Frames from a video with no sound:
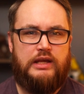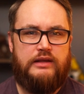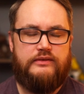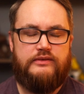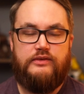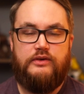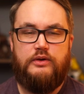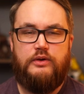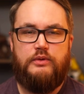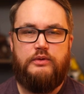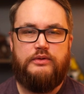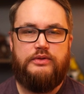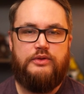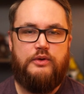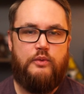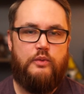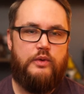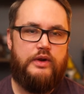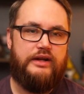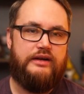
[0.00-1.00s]
So
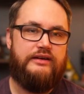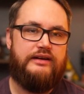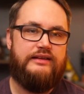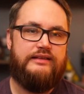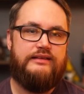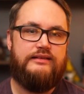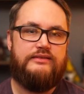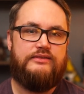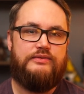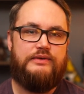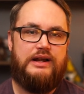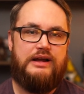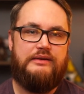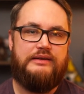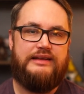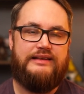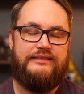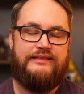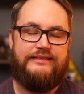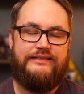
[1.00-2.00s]
the winner in this
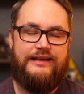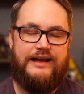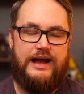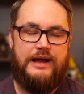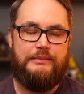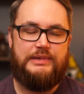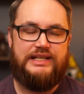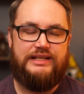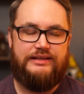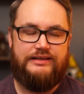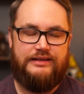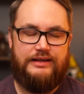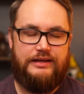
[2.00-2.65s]
route is Tommy.